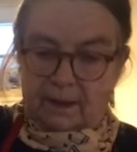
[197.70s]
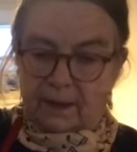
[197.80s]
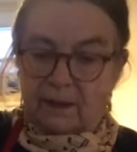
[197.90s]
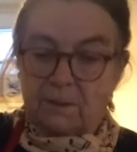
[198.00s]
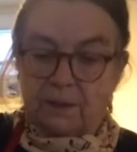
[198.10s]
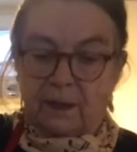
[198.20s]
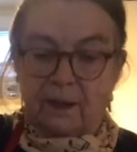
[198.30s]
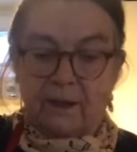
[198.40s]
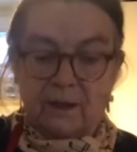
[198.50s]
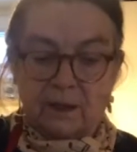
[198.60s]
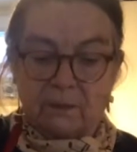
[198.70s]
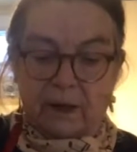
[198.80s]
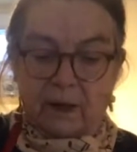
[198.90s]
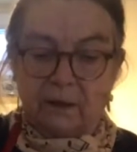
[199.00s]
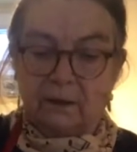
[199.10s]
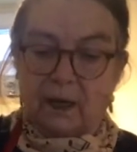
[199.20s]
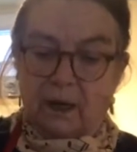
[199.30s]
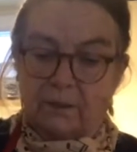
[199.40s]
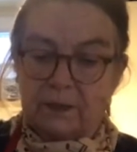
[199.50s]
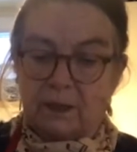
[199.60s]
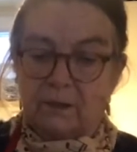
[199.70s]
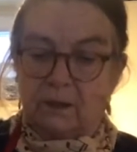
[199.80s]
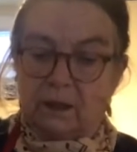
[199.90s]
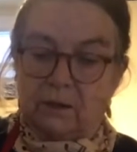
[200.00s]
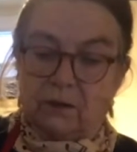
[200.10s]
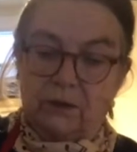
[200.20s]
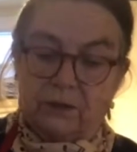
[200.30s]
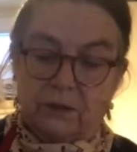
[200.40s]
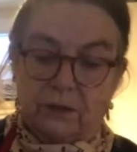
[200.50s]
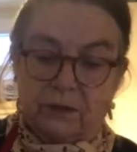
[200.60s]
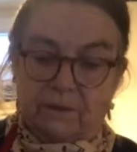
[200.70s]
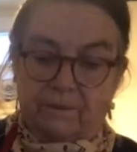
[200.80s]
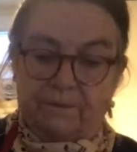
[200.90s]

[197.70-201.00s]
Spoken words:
It's beginning to smell absolutely gorgeous.